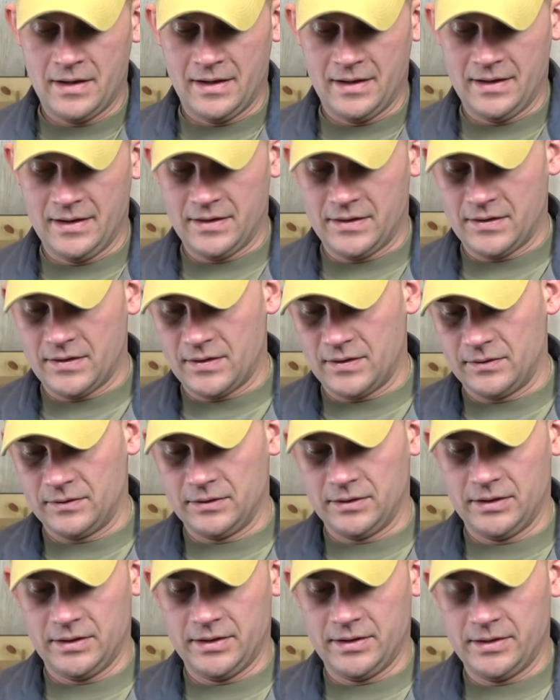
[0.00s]
And this is a
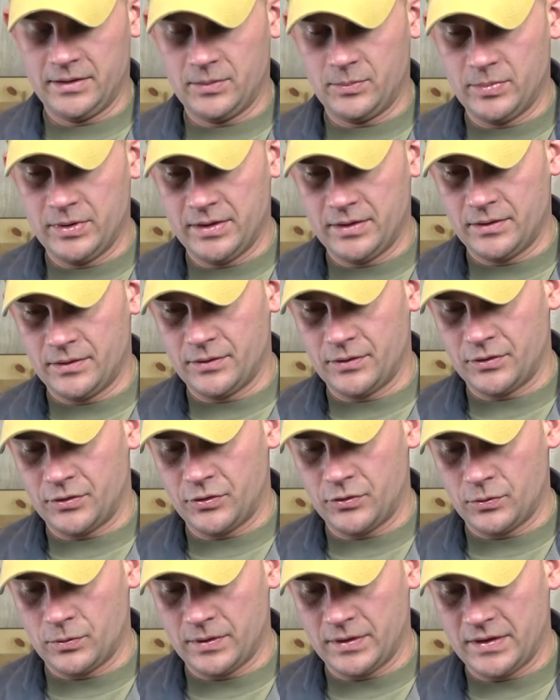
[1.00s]
little bit on the
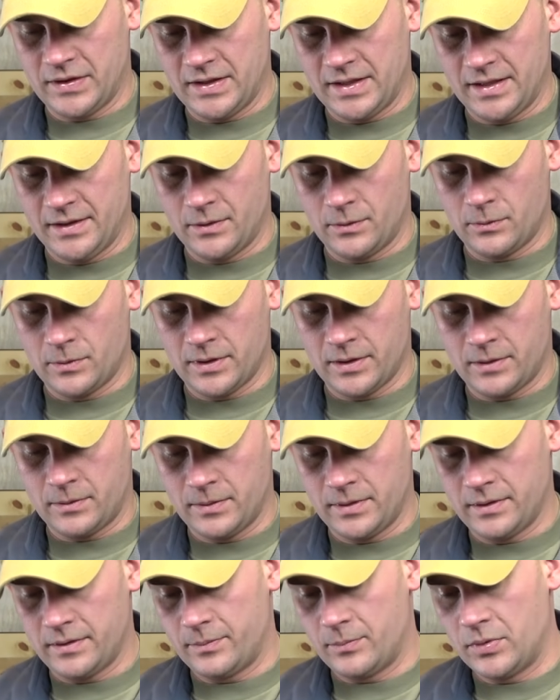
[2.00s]
short side to work
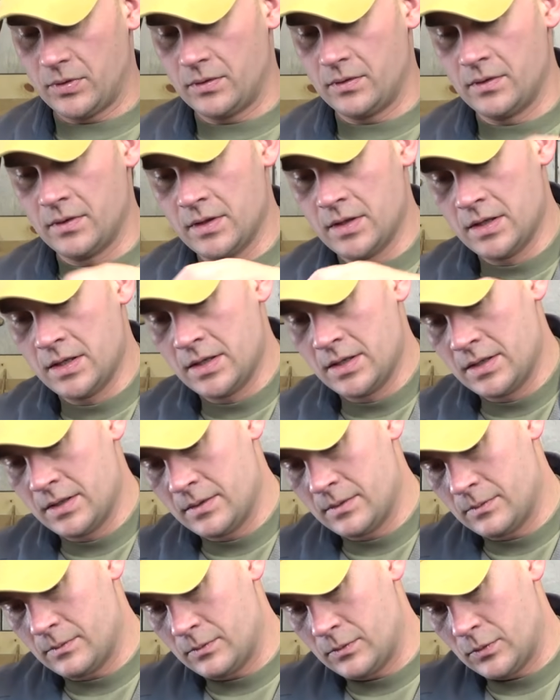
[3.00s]
with, but
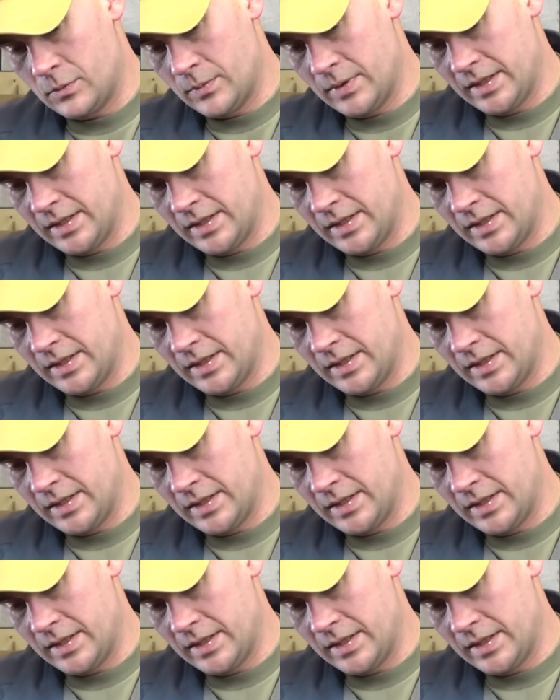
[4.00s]
we'll